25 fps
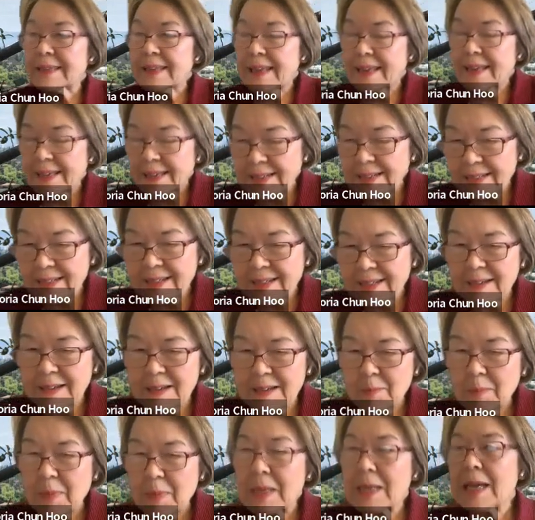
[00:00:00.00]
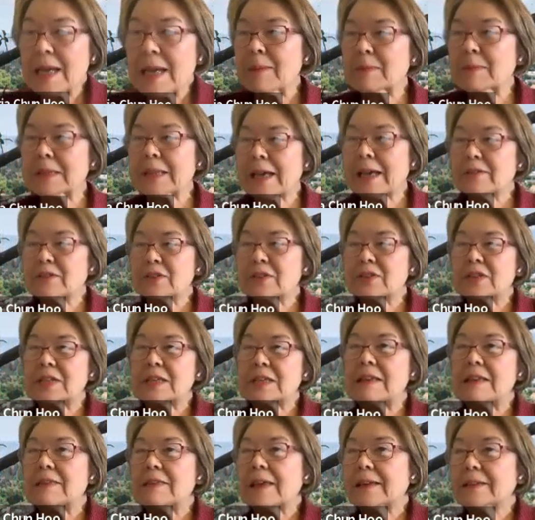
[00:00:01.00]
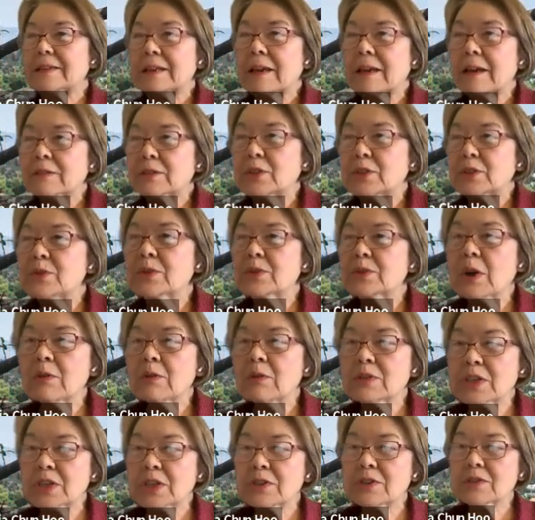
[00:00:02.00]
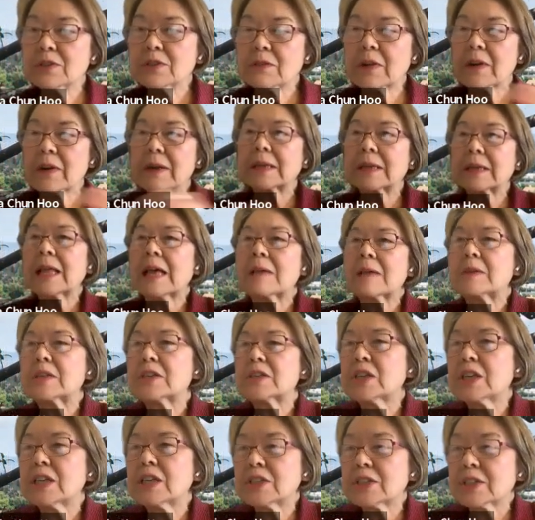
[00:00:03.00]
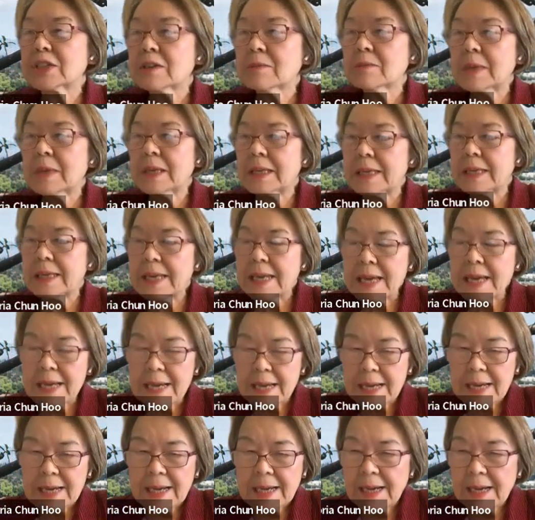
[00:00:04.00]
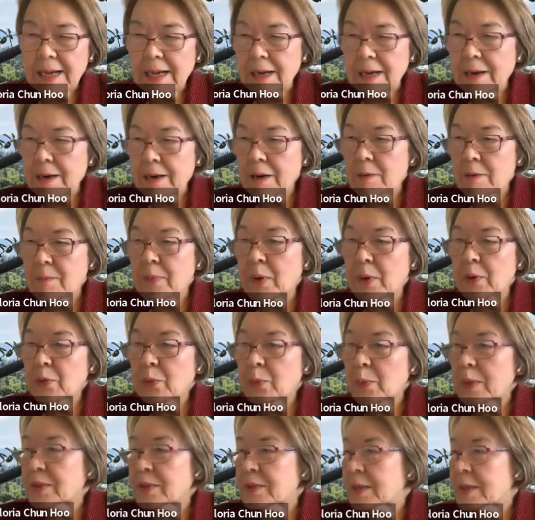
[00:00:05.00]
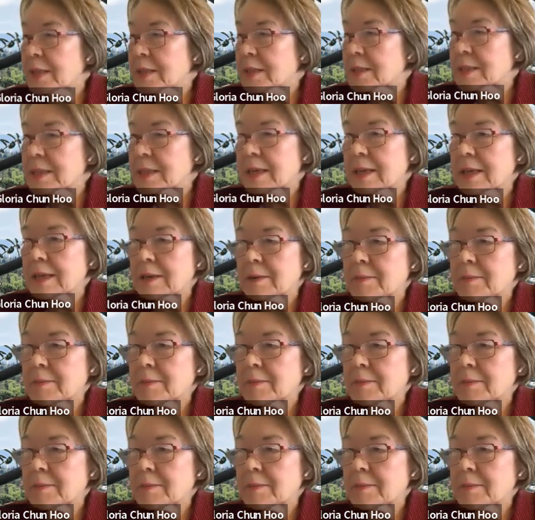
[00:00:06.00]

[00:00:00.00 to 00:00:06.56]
And I'm glad to see that our two co-chairs of our Climate Change Committee are both with us,